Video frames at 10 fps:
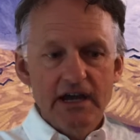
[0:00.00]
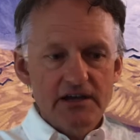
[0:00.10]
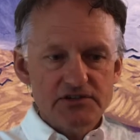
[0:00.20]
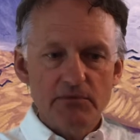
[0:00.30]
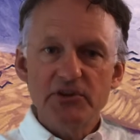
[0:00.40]

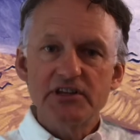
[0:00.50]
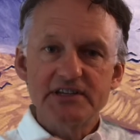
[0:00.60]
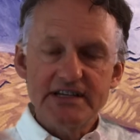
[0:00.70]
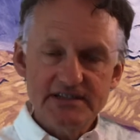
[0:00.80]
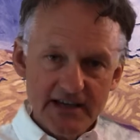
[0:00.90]
some of the
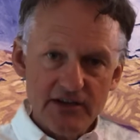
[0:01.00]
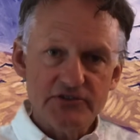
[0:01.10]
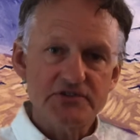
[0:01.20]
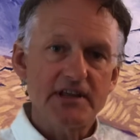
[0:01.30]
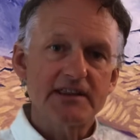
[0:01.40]

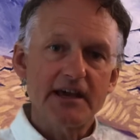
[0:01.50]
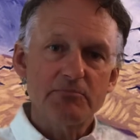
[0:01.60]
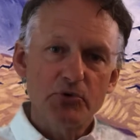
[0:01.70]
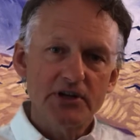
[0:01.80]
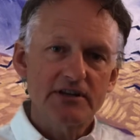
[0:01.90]
details that
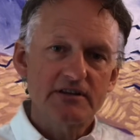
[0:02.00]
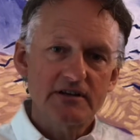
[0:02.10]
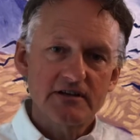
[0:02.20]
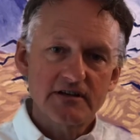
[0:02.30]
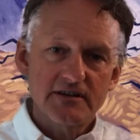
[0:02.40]

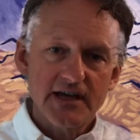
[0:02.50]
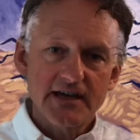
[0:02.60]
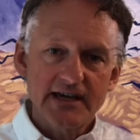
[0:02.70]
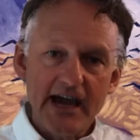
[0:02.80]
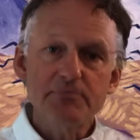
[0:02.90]
they
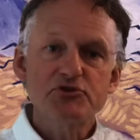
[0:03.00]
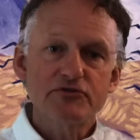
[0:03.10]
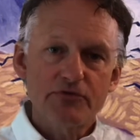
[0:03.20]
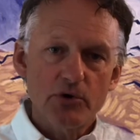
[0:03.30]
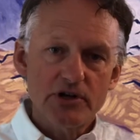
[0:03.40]
captured
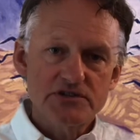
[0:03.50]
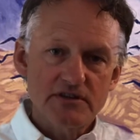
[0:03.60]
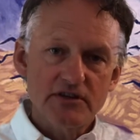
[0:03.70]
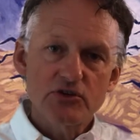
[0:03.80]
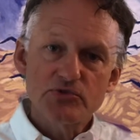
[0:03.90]
for us
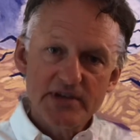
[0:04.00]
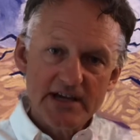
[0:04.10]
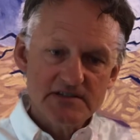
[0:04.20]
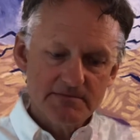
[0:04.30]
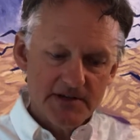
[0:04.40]
in the New
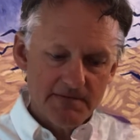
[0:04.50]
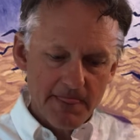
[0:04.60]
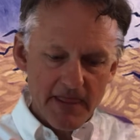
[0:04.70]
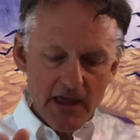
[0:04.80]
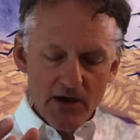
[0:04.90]
Testament,
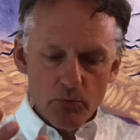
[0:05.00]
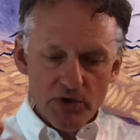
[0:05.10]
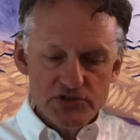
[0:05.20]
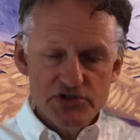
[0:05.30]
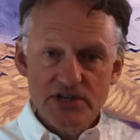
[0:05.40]

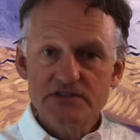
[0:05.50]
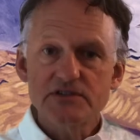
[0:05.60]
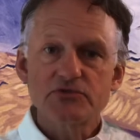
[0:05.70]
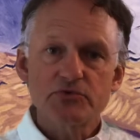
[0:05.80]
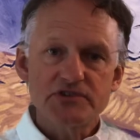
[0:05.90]
when
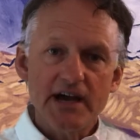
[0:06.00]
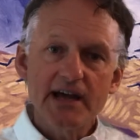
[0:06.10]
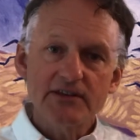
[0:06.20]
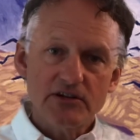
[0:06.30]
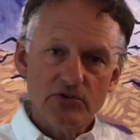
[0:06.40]
Jesus was
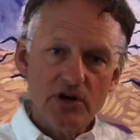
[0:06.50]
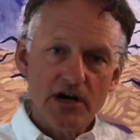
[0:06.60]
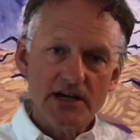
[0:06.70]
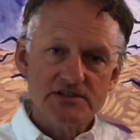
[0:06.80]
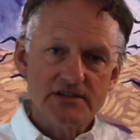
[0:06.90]
on the
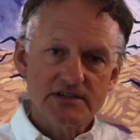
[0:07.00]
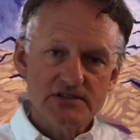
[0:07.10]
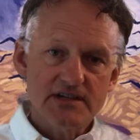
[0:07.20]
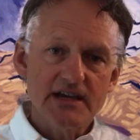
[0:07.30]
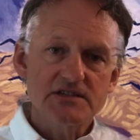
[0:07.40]
cross, it
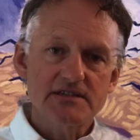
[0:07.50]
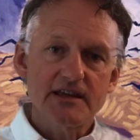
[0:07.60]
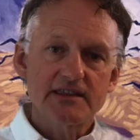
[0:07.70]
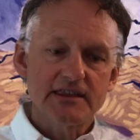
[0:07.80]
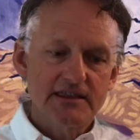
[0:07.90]
says
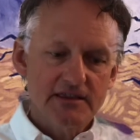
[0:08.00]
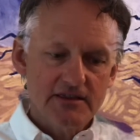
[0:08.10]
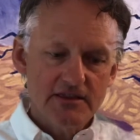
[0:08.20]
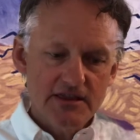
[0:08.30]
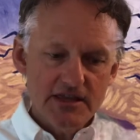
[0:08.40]
that
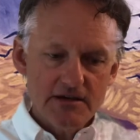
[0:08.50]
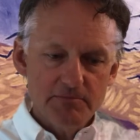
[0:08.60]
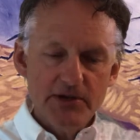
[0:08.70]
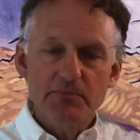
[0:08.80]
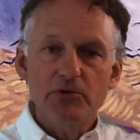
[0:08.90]
the
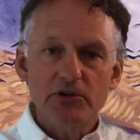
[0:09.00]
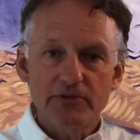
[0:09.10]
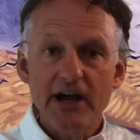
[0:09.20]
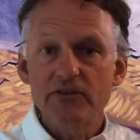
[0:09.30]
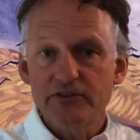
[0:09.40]
people
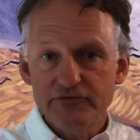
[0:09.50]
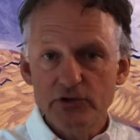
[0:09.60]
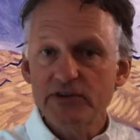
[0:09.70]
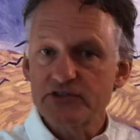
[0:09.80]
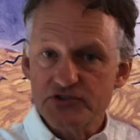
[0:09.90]
around the
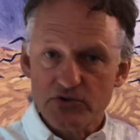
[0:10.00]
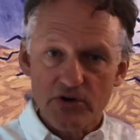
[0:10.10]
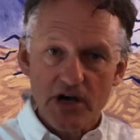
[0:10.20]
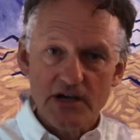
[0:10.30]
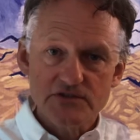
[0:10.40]
foot of his
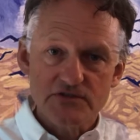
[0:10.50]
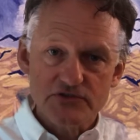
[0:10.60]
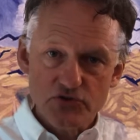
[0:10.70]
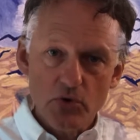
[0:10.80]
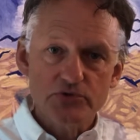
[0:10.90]
cross, the
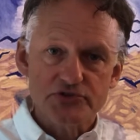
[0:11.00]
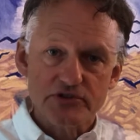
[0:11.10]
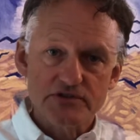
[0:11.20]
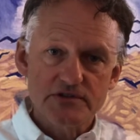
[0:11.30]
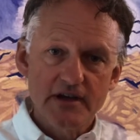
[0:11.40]

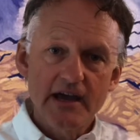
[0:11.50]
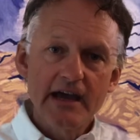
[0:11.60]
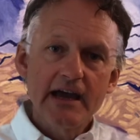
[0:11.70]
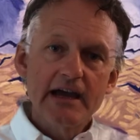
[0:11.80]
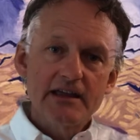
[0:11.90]
soldiers,
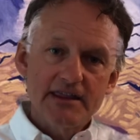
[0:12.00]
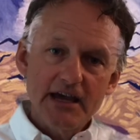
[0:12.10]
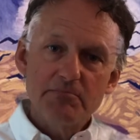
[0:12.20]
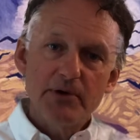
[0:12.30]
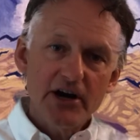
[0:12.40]

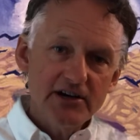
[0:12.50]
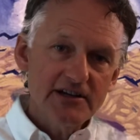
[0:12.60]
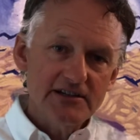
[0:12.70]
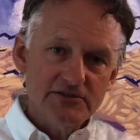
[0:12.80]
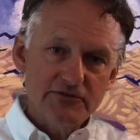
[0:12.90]
they
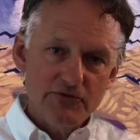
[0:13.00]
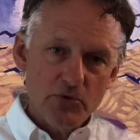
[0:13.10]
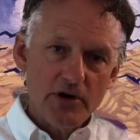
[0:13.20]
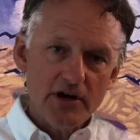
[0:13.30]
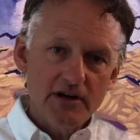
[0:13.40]
bargained
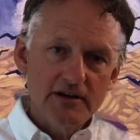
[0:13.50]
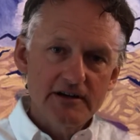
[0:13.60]
for